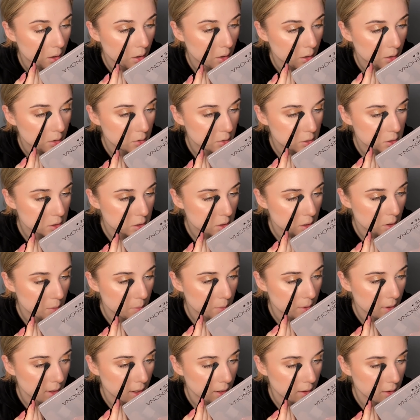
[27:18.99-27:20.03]
and just
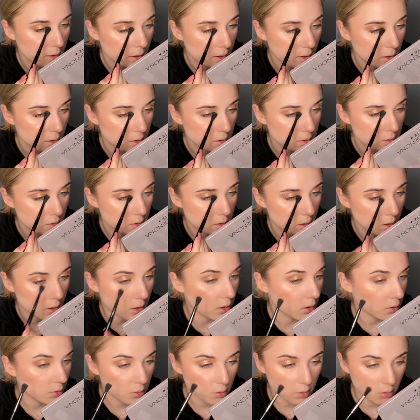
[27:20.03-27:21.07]
apply that into the
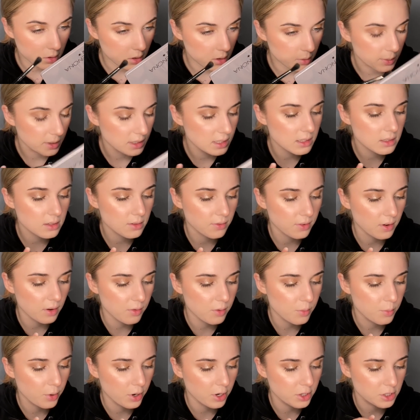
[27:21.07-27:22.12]
inner corner because it's a
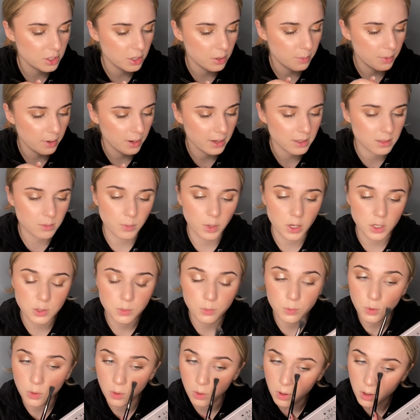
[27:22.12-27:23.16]
fluffy brush it applies much
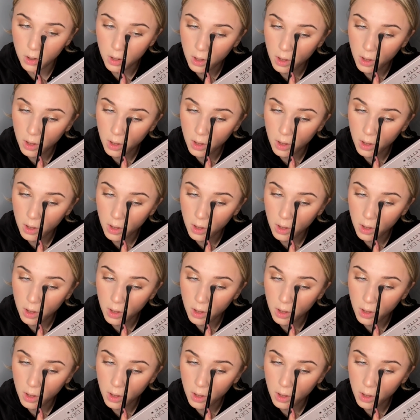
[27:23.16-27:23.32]
more